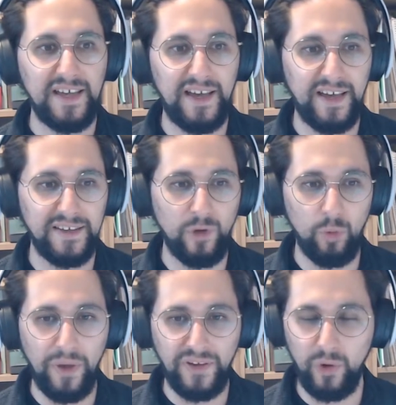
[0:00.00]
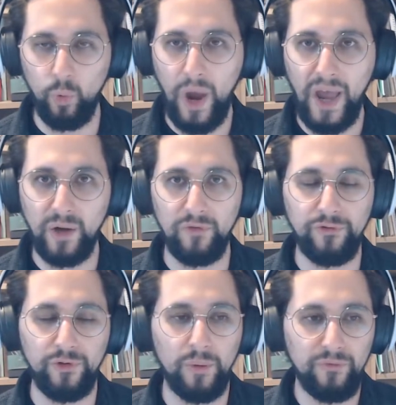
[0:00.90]
and no matter where you're
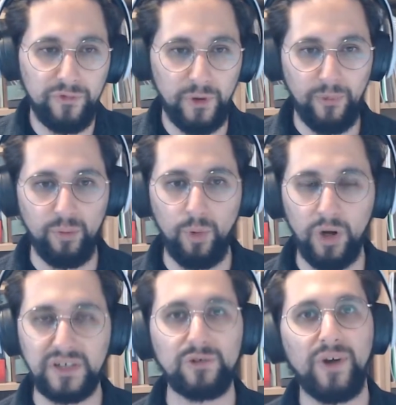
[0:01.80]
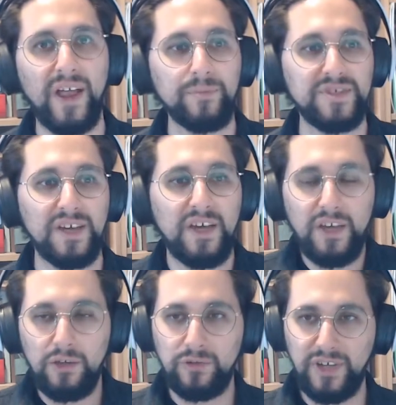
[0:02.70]
from the mortal realms,
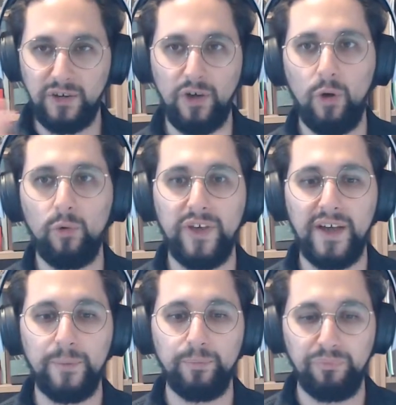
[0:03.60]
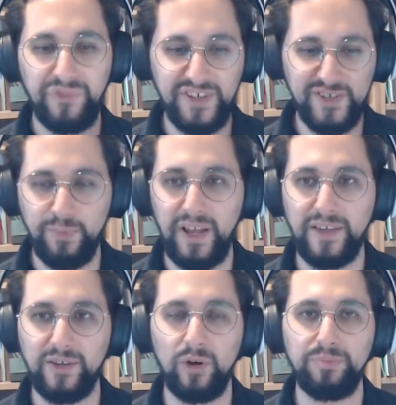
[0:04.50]
you can go there, display
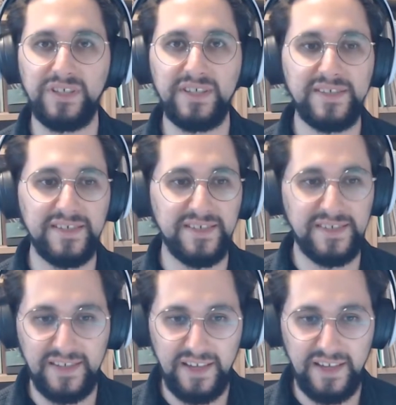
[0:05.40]
your pieces,